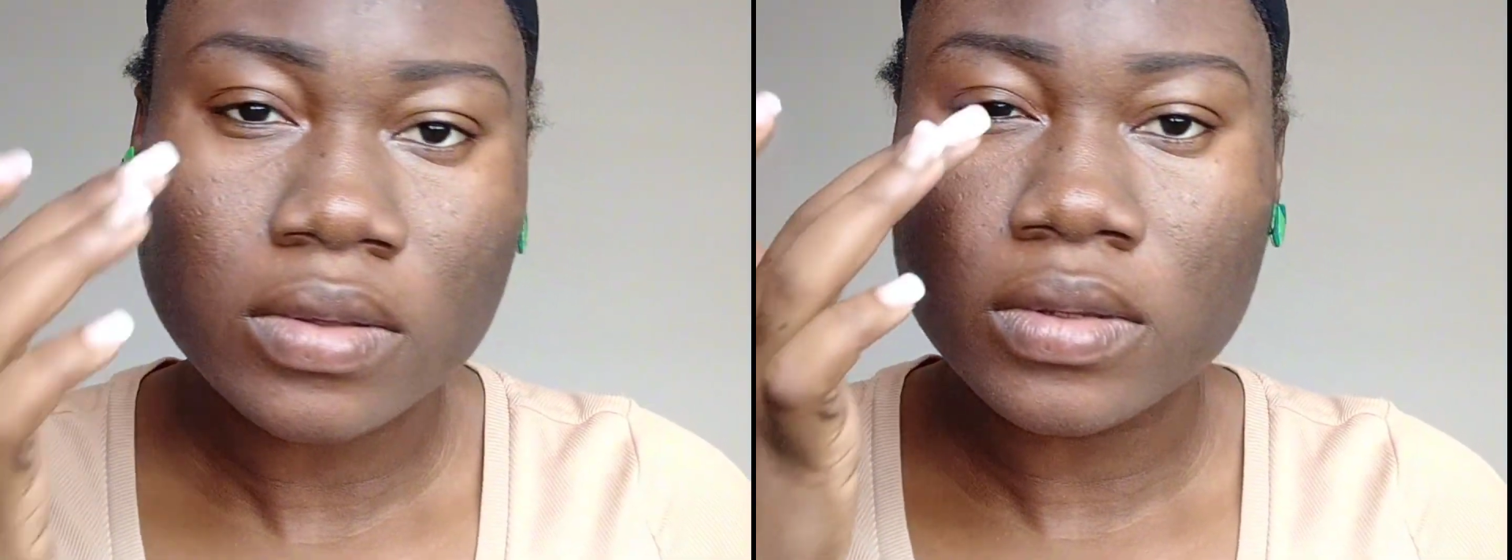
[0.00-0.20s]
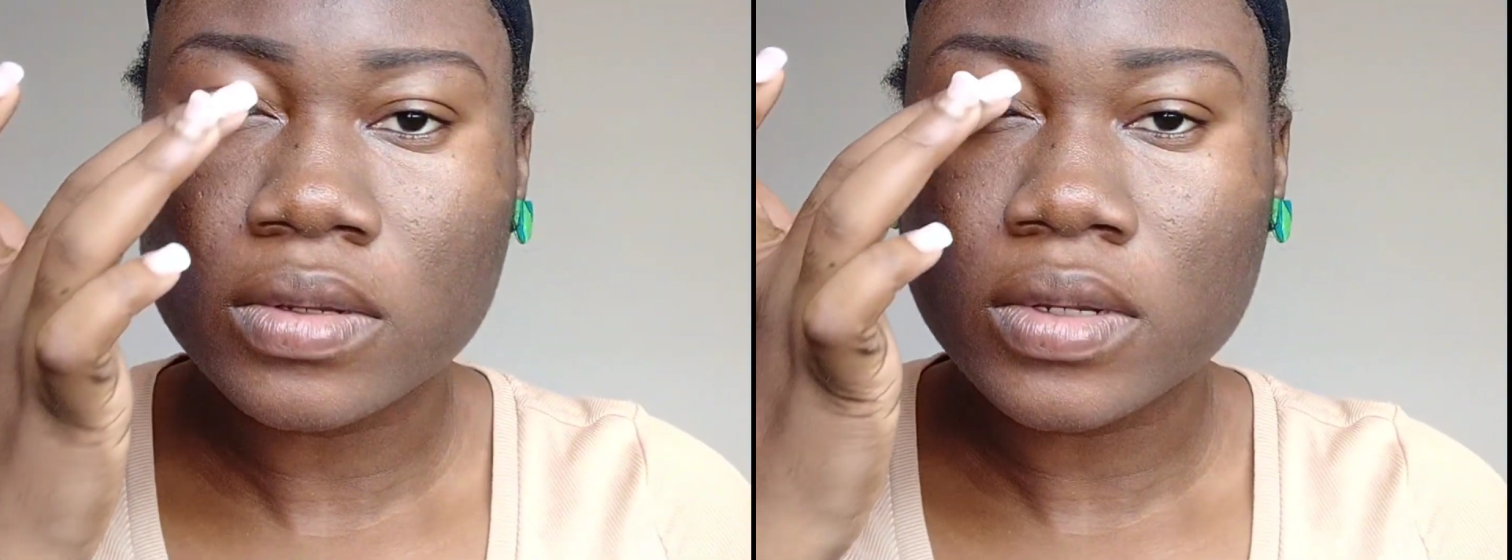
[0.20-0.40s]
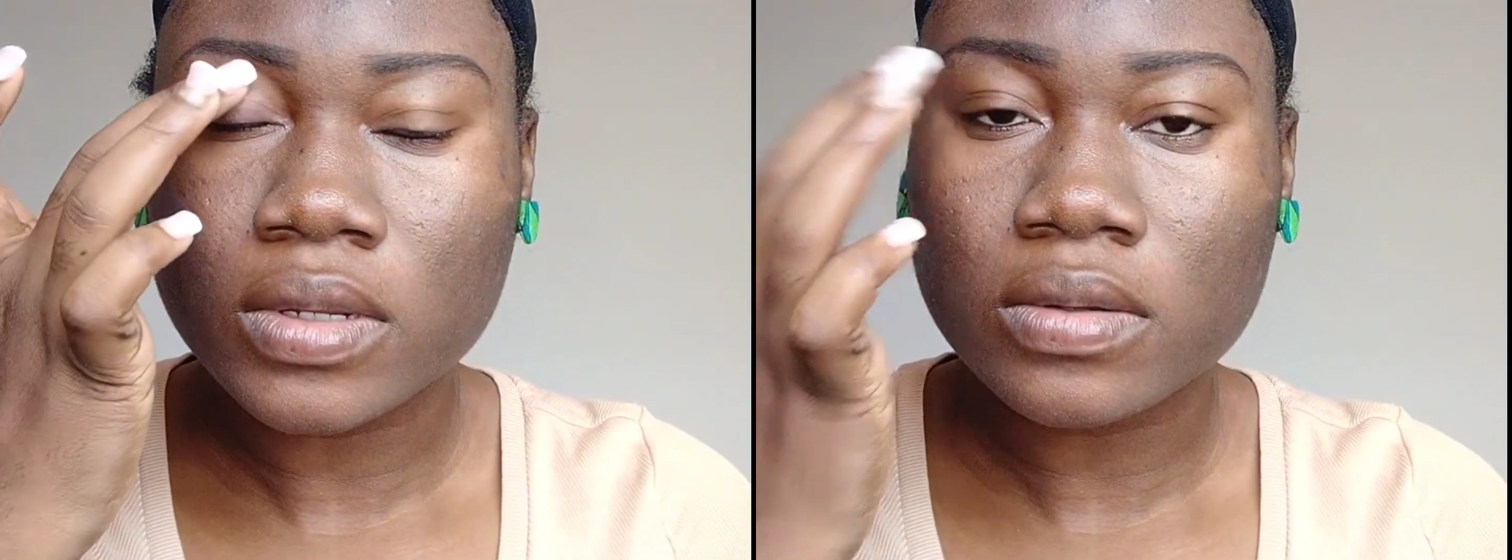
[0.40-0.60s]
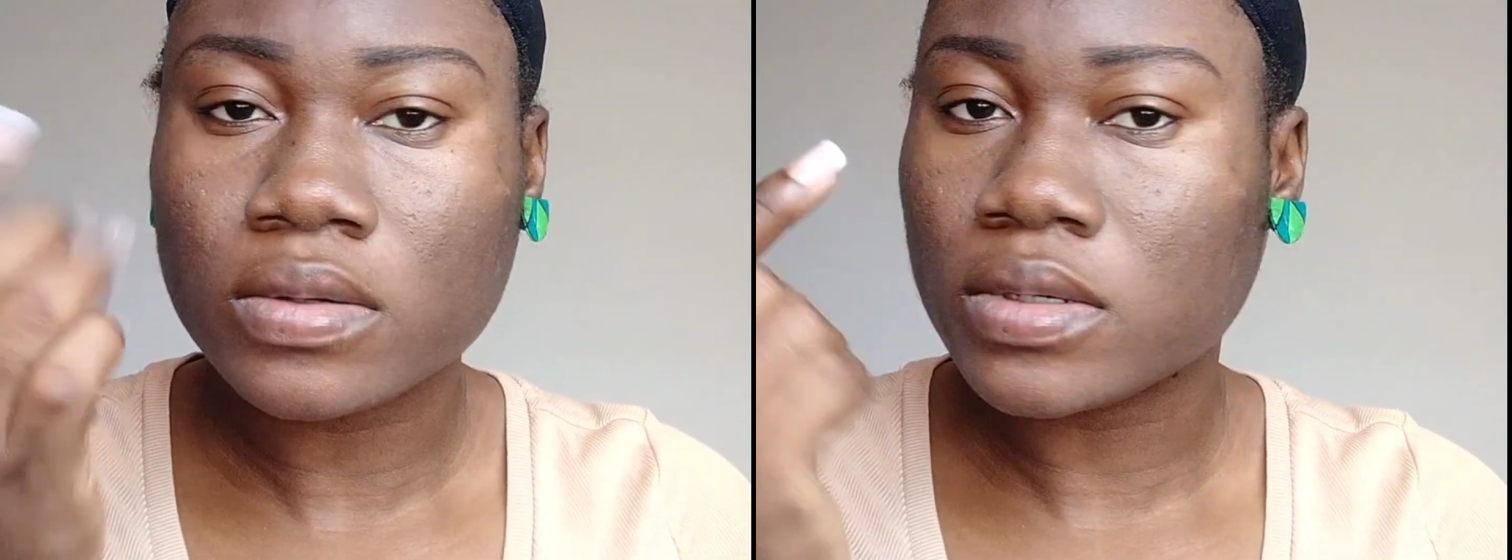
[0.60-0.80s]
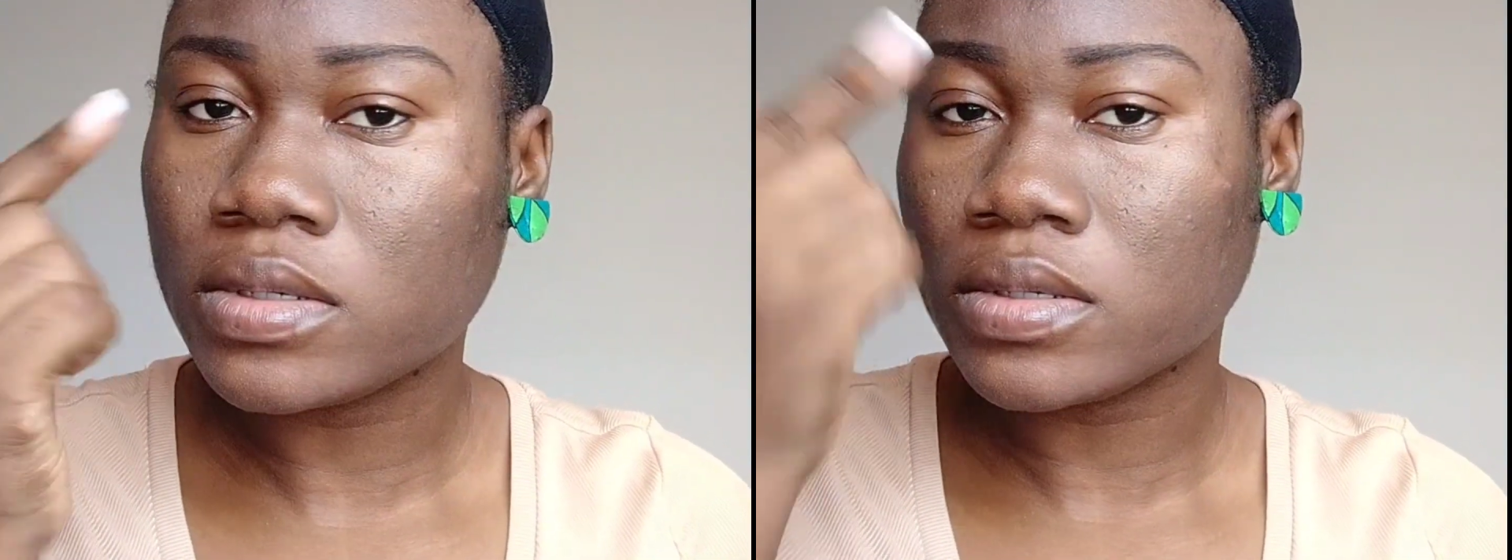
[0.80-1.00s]
and
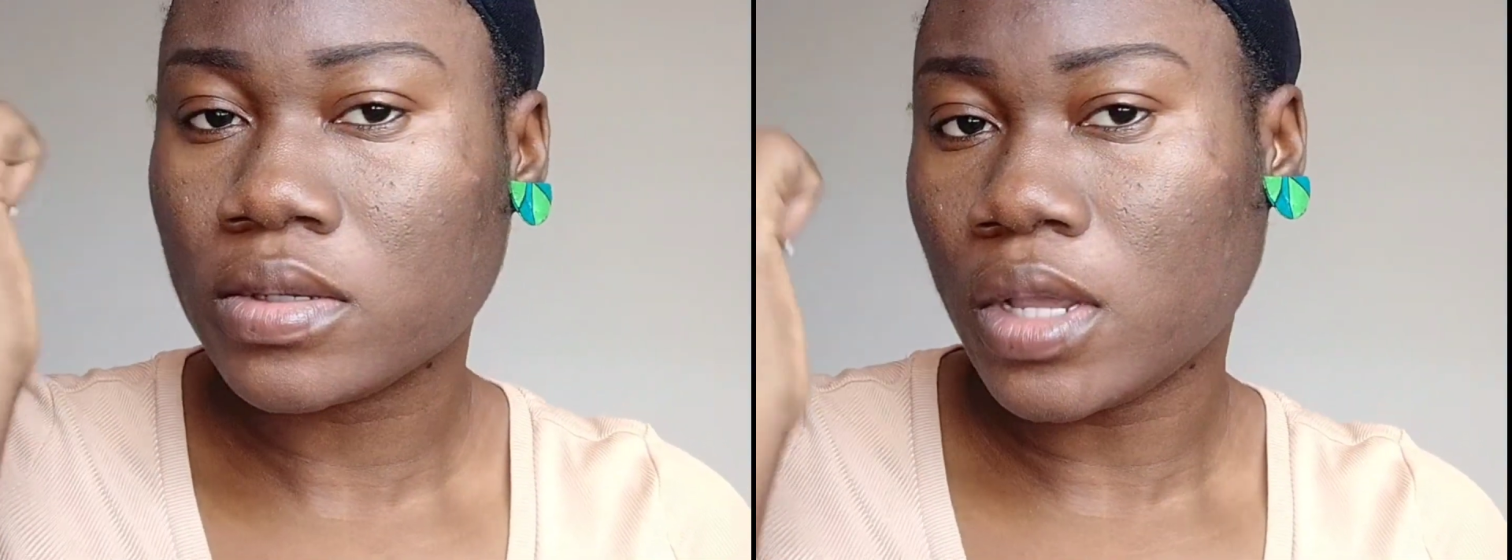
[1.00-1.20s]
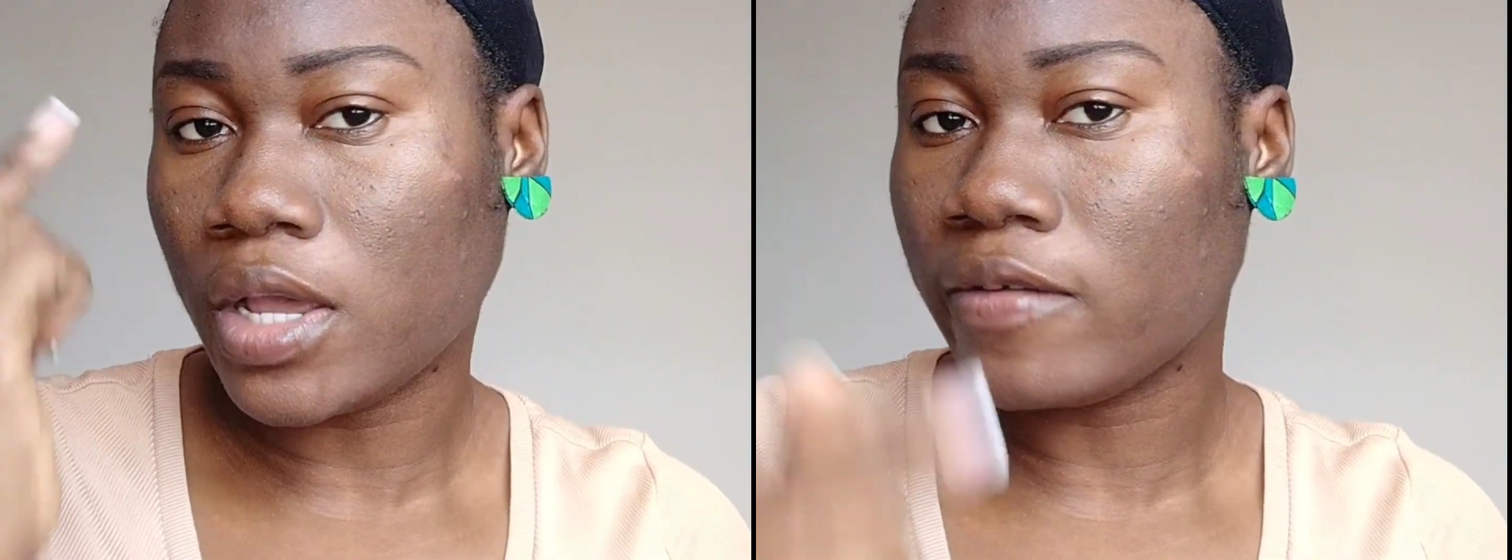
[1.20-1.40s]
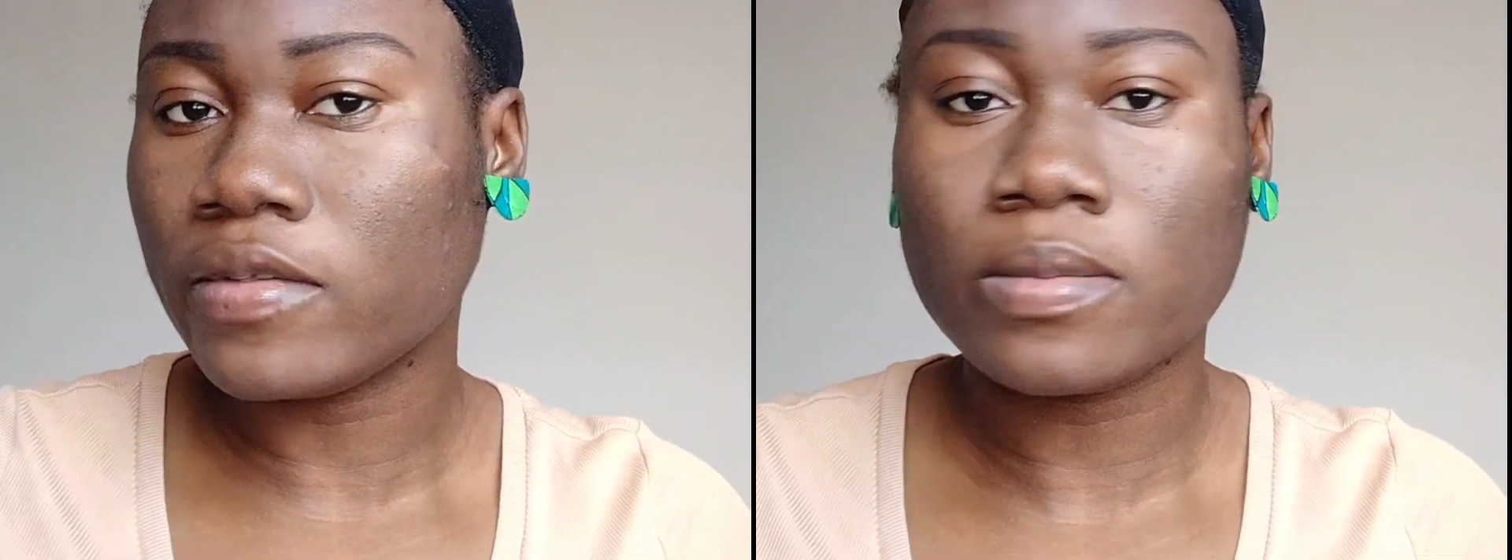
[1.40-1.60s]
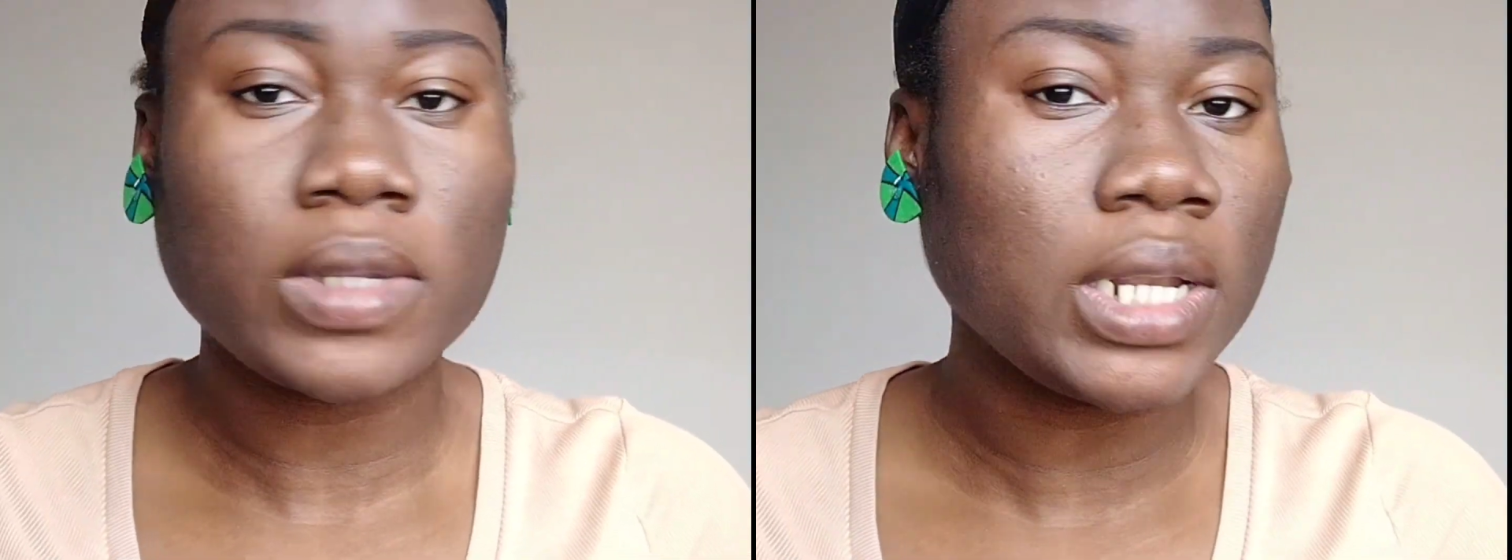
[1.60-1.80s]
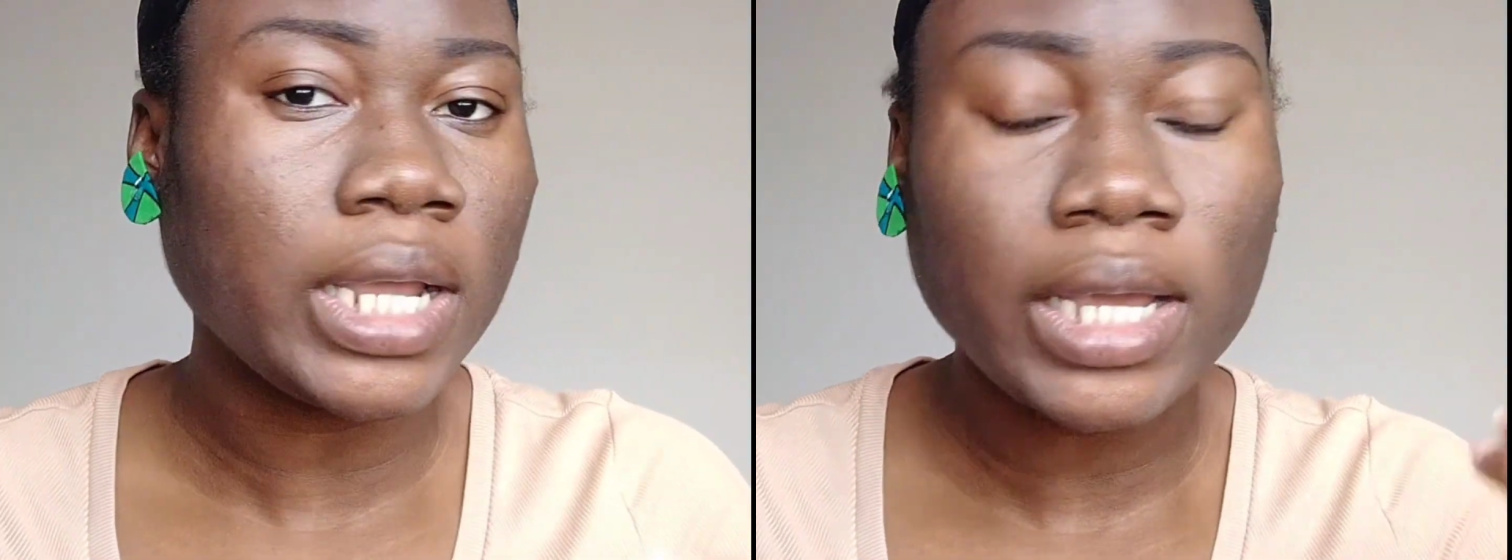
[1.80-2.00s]
then just have
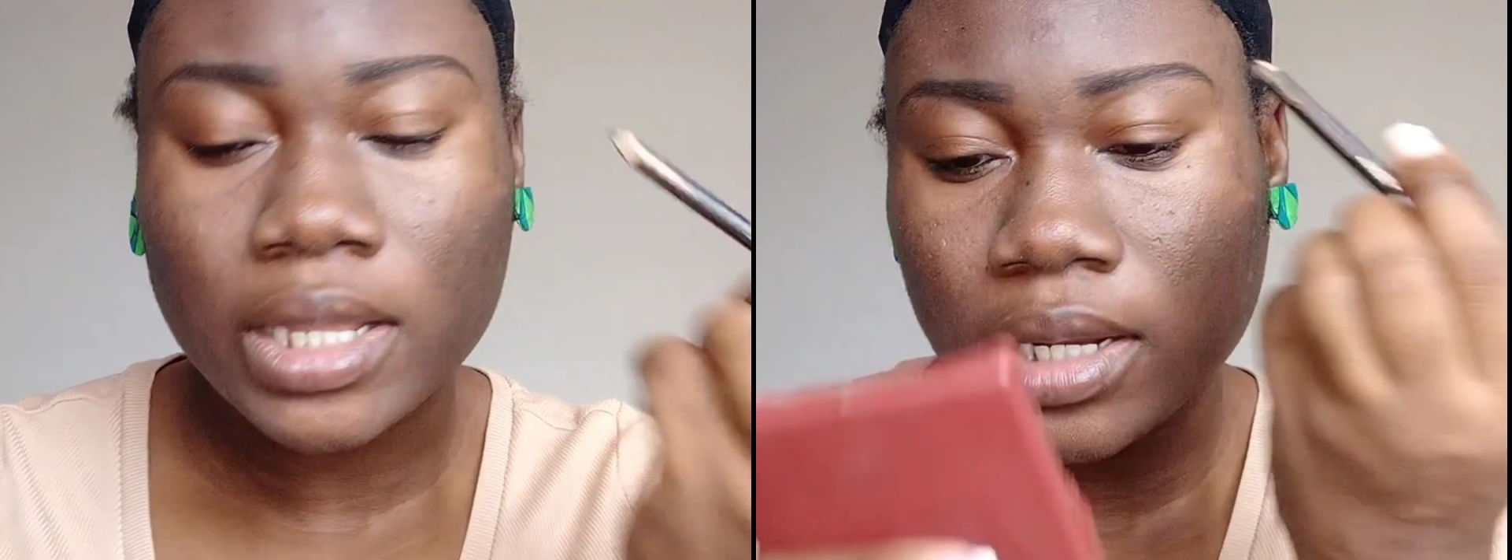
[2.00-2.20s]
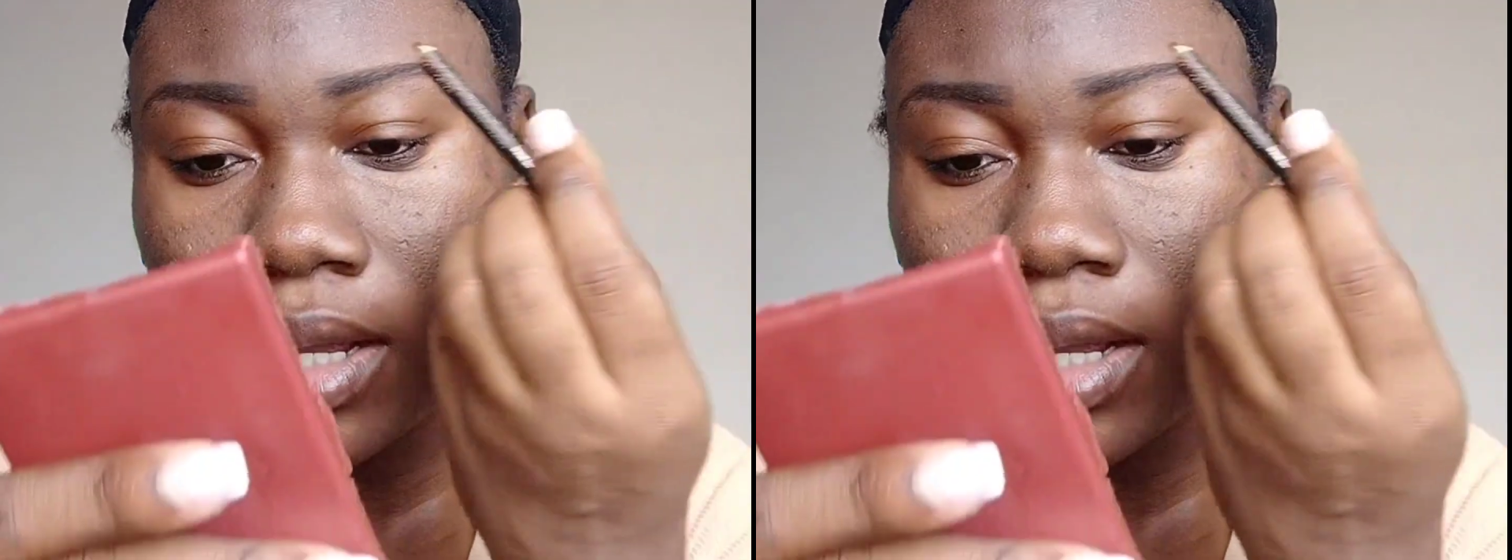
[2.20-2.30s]
something like an